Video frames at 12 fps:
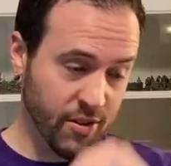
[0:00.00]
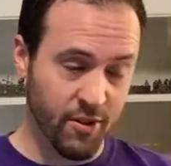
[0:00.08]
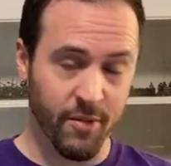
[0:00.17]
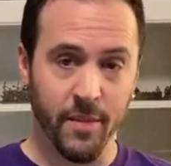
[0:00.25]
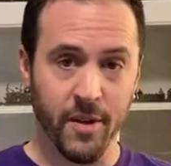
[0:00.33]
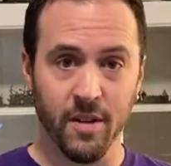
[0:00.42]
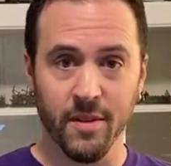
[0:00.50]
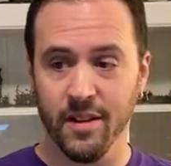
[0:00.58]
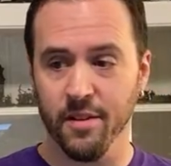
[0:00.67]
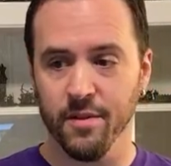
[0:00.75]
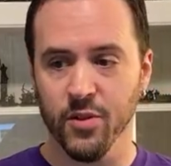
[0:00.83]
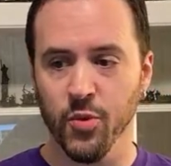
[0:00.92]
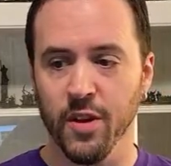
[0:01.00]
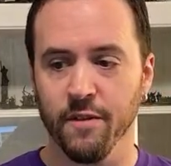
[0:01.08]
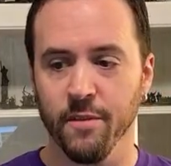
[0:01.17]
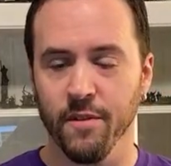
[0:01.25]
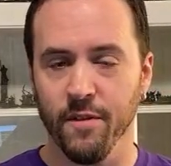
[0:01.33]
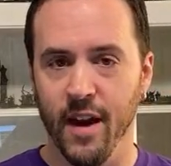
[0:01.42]
still might be coming later this week from
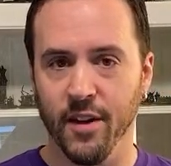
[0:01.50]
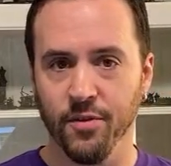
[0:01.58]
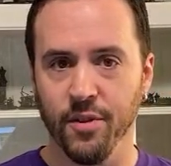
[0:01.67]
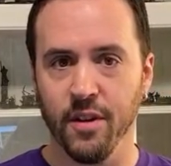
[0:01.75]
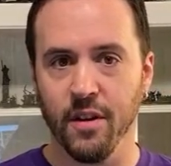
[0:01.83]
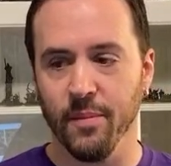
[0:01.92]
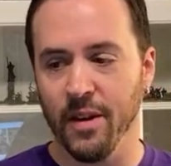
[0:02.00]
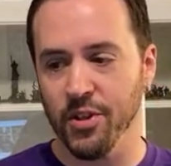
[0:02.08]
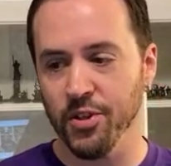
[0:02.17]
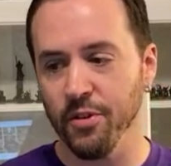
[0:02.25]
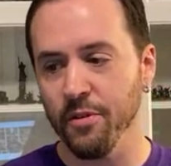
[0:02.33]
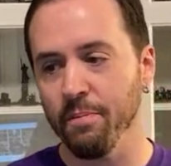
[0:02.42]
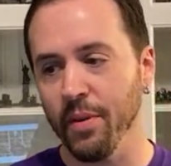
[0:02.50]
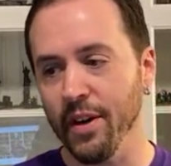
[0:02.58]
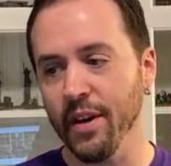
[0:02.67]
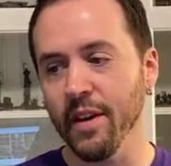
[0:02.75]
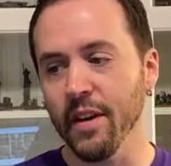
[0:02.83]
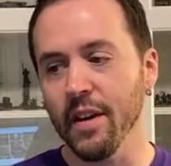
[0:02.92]
the factory, I'm not sure, but